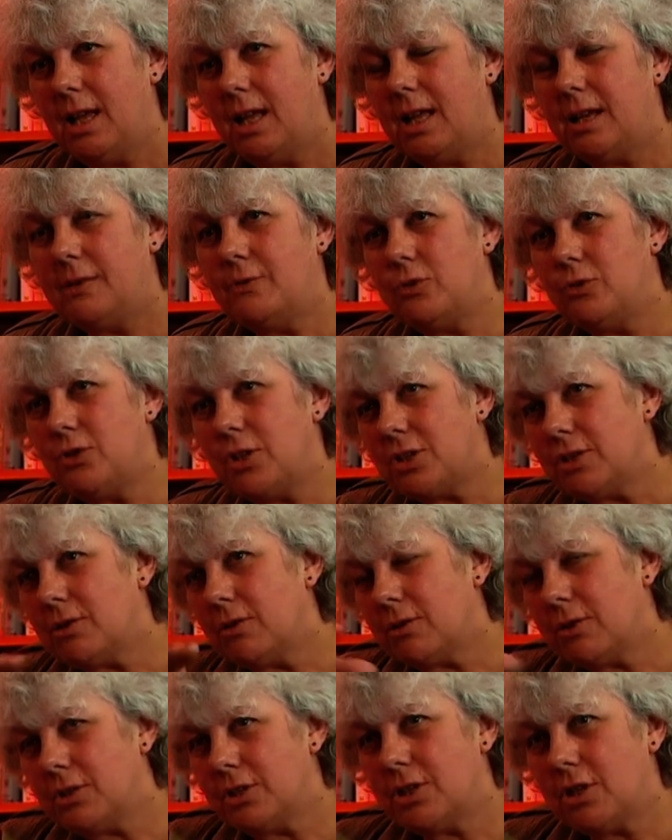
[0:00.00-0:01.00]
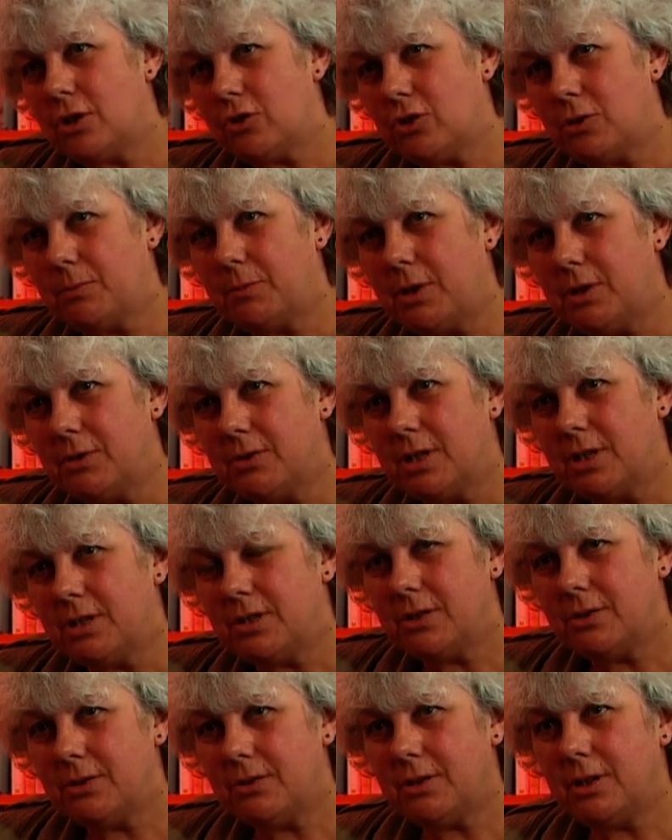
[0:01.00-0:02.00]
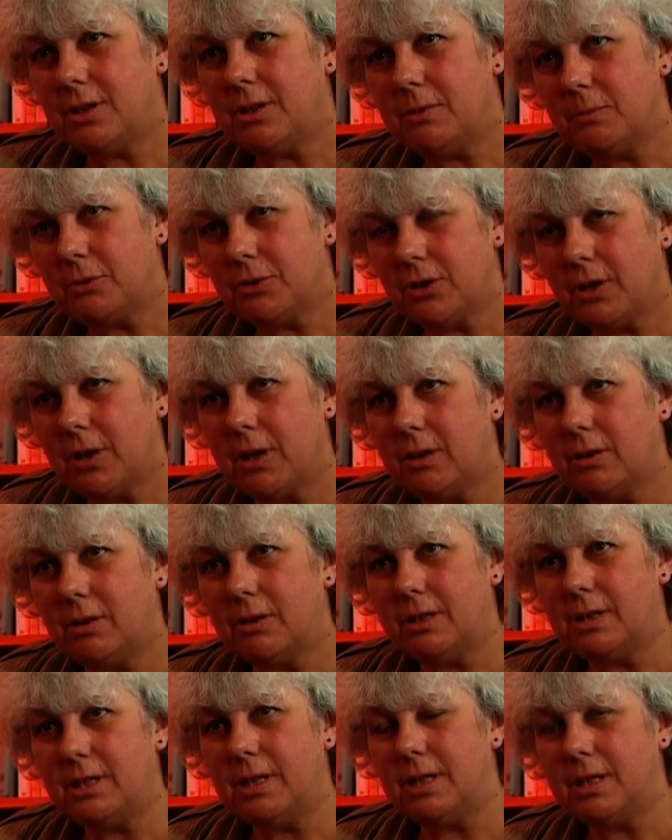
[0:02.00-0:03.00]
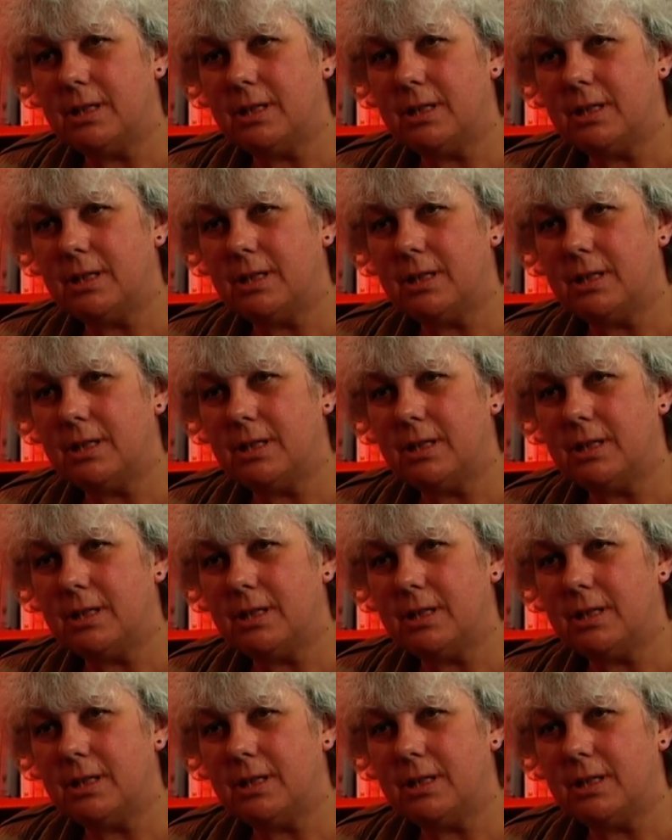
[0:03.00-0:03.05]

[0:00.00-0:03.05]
And if you just look at the social processes, you don't know what's going on in the